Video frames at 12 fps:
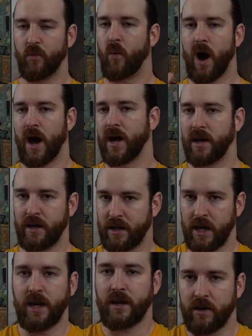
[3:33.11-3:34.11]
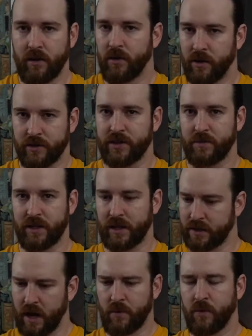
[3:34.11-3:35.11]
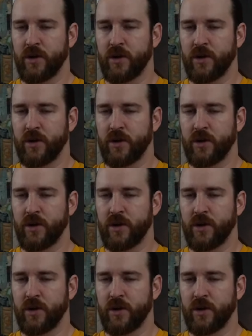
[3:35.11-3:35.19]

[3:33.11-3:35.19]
wine geek or something like that.